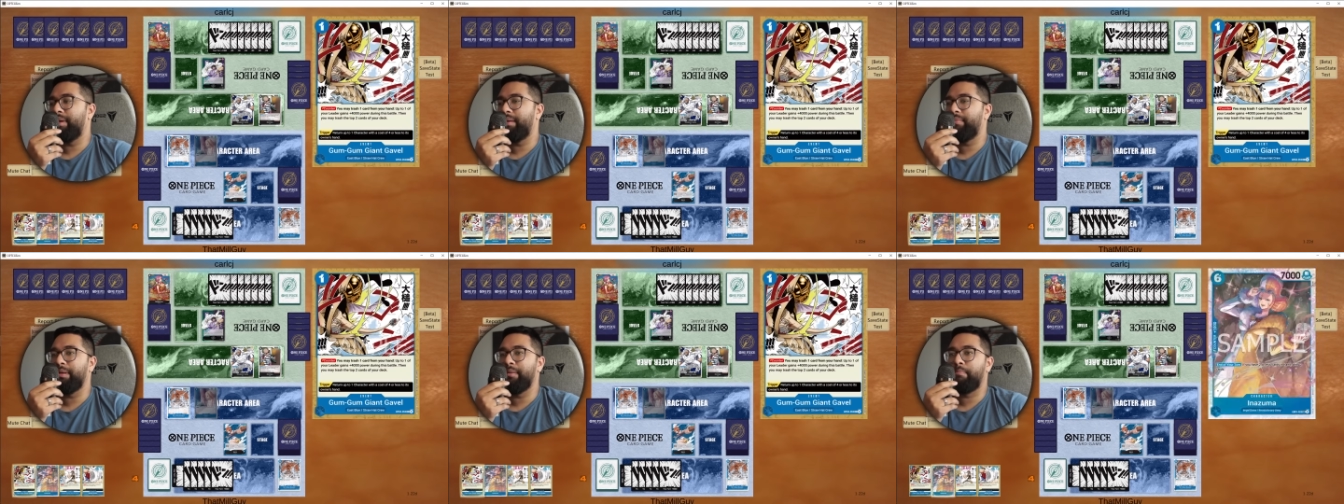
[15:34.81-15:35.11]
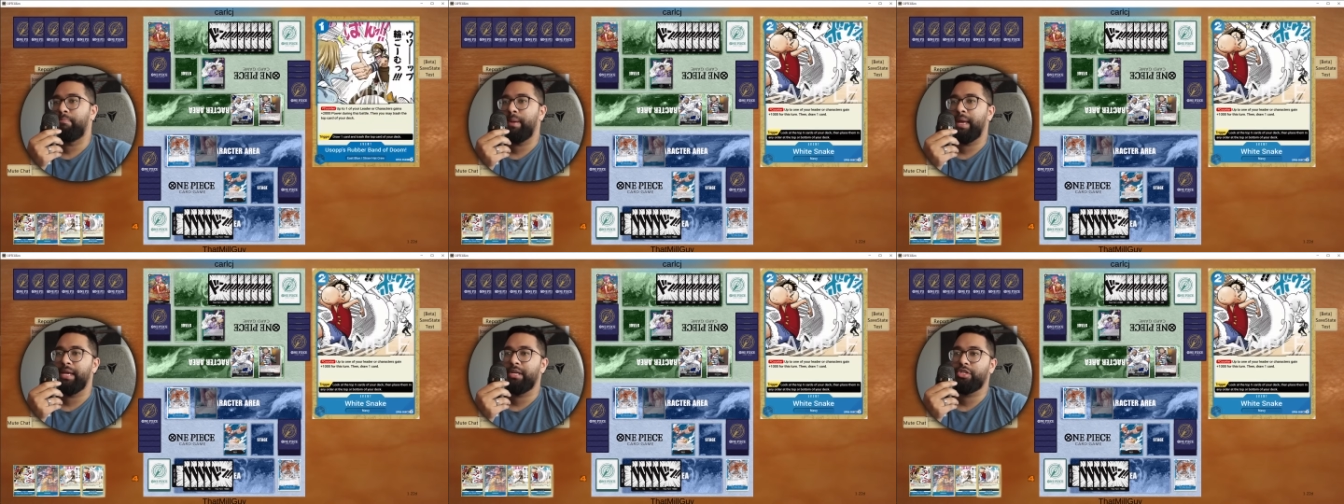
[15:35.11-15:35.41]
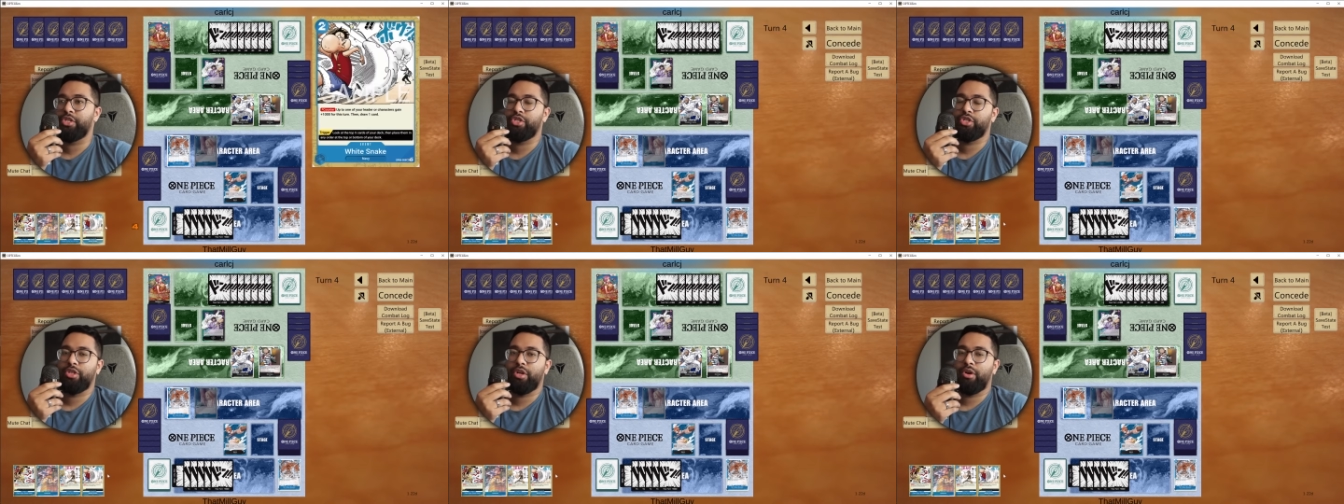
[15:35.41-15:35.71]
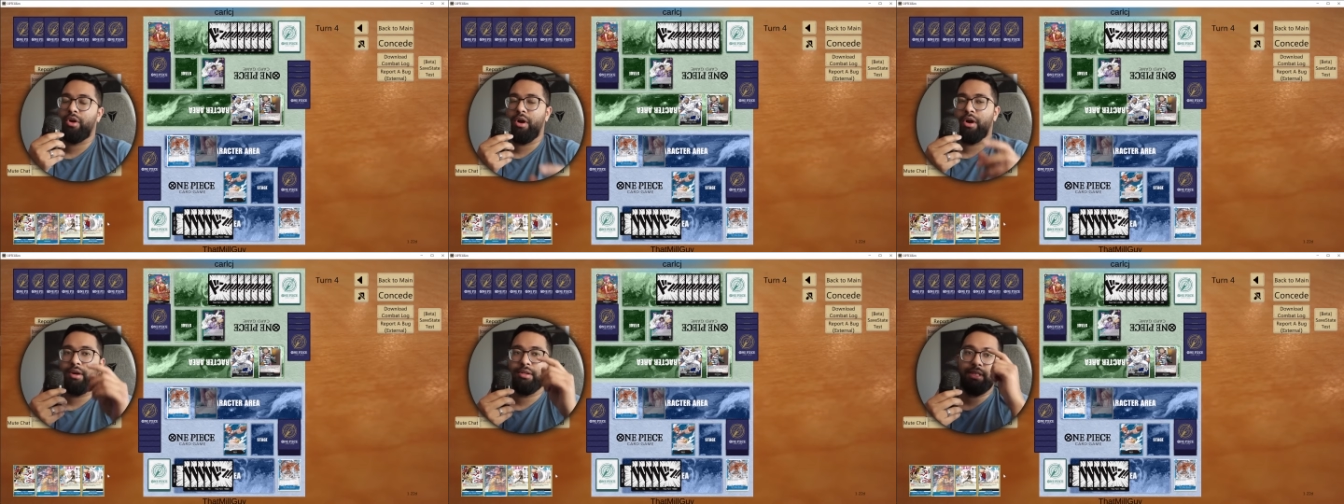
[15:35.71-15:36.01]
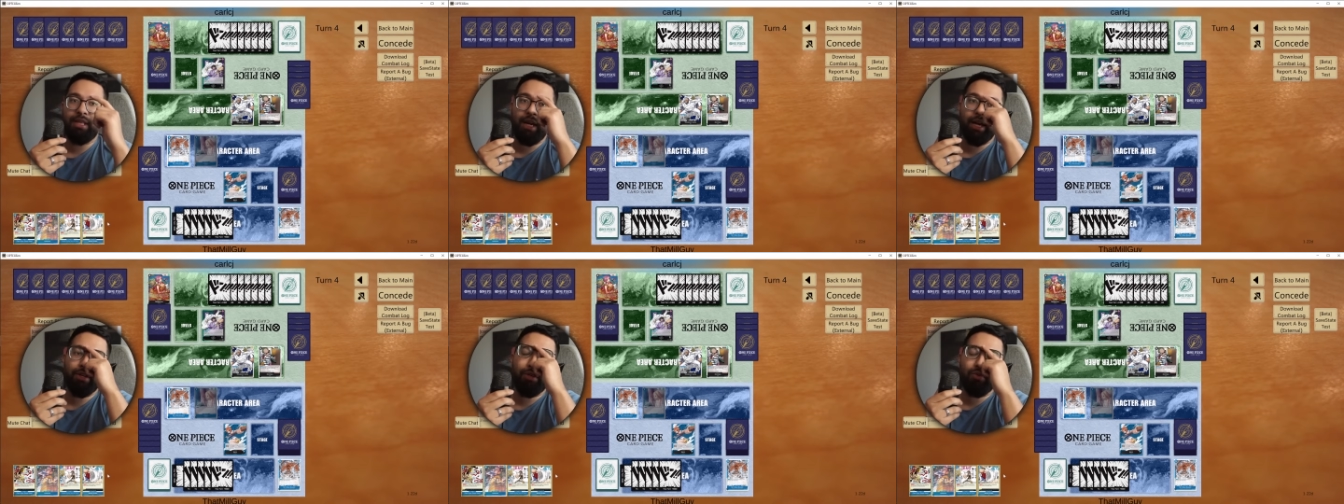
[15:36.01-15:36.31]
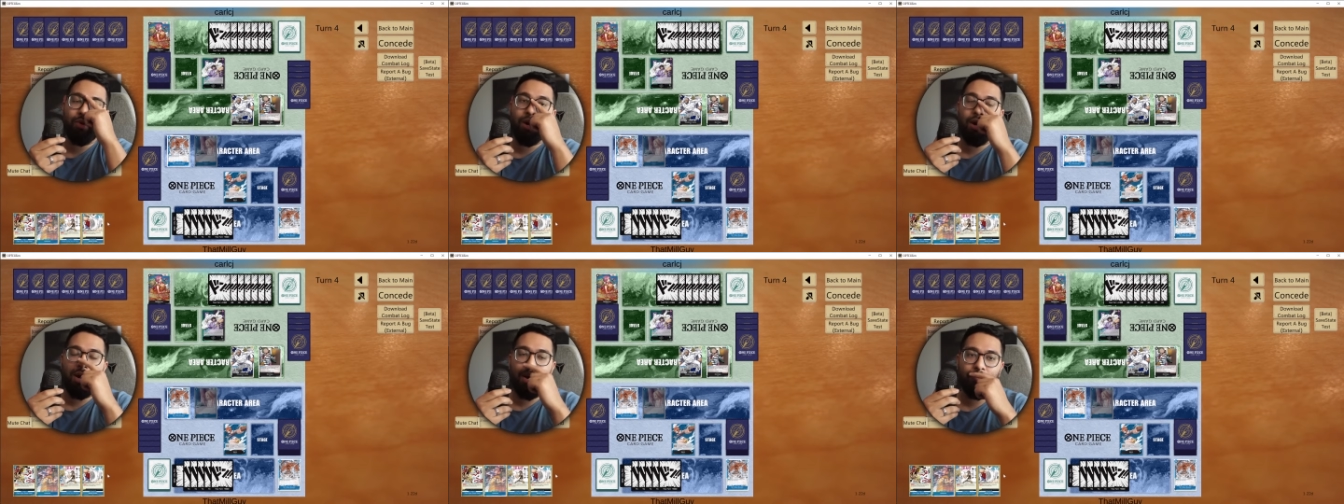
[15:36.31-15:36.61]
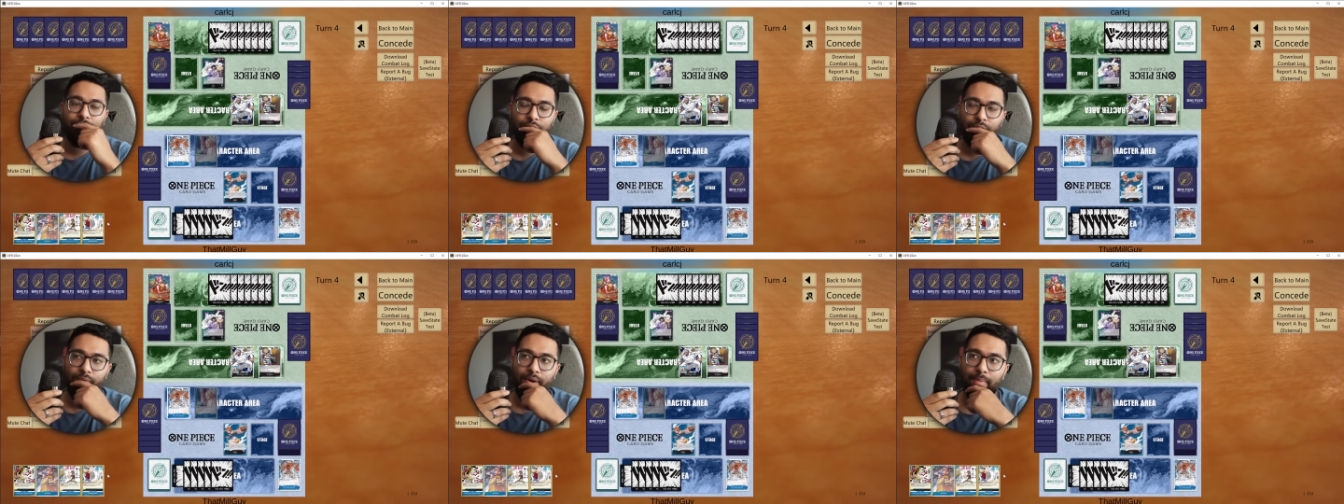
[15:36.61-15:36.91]
maybe pitch the card that I draw
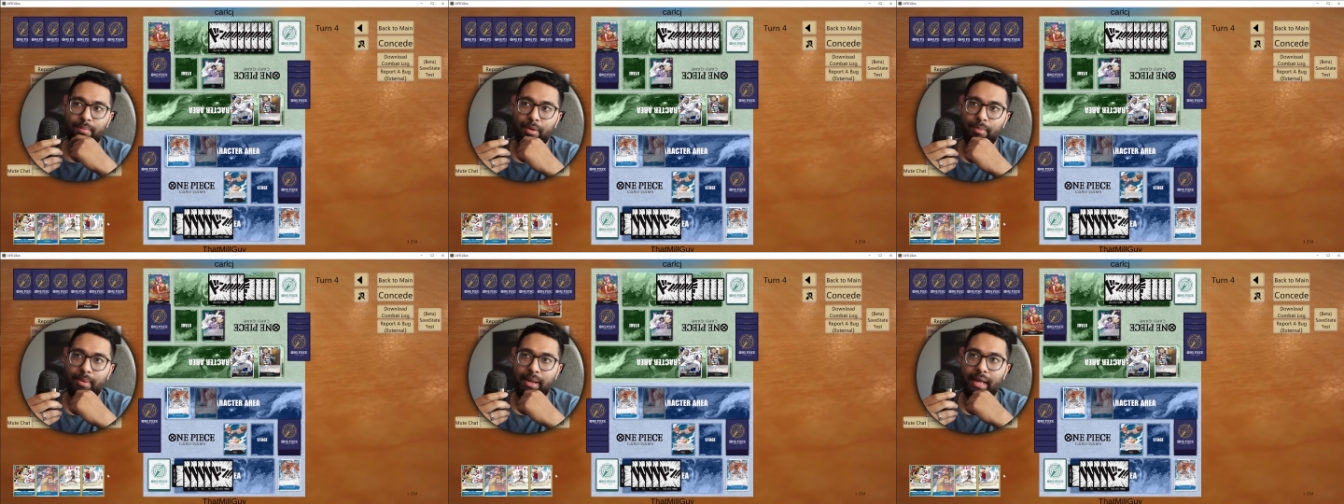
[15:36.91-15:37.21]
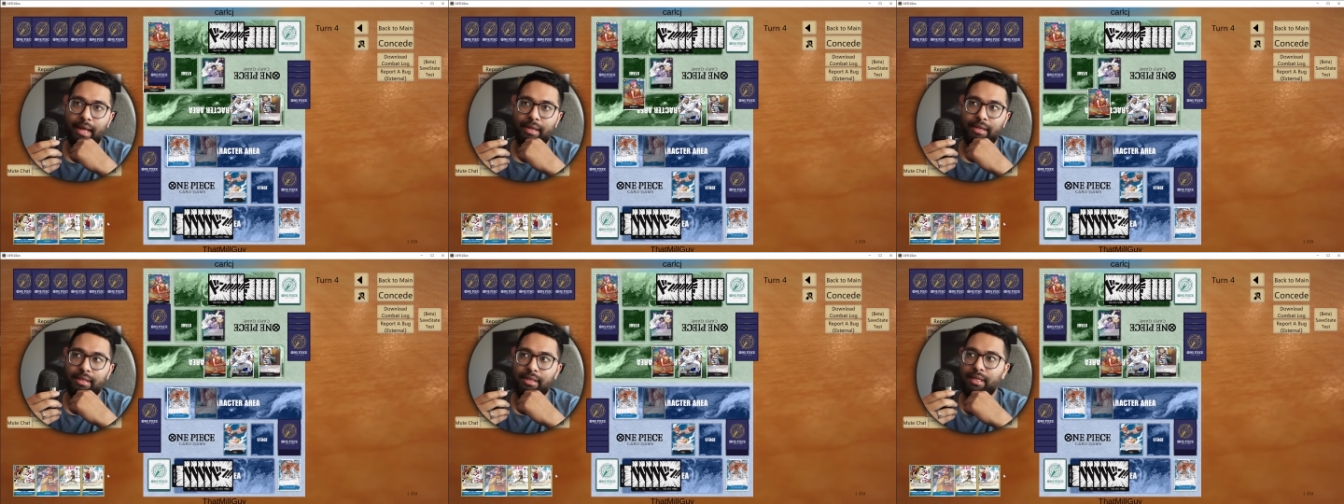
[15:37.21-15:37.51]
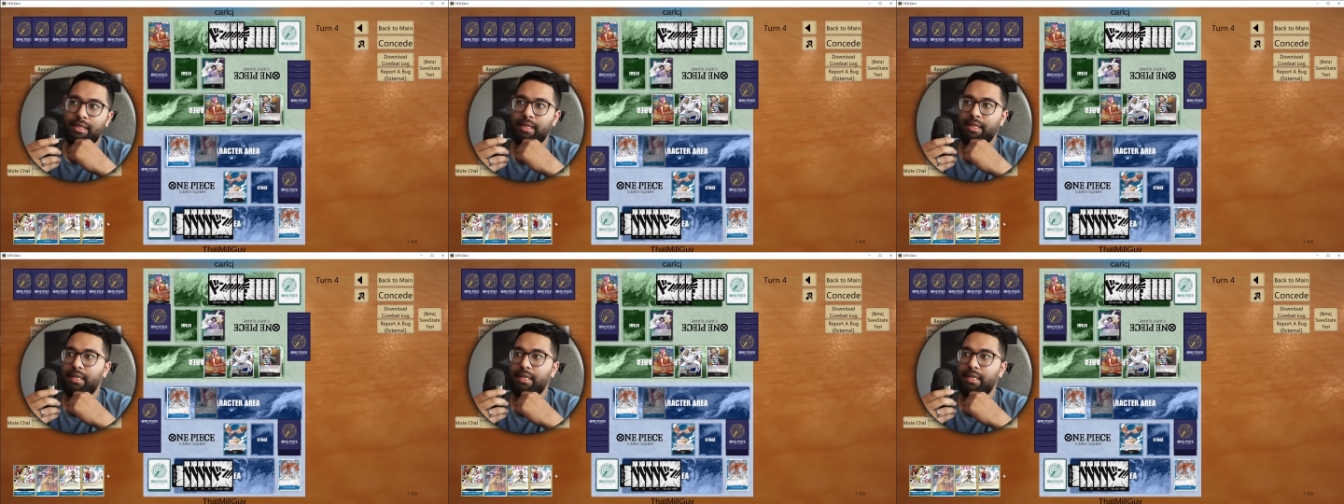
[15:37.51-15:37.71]
off a rubber band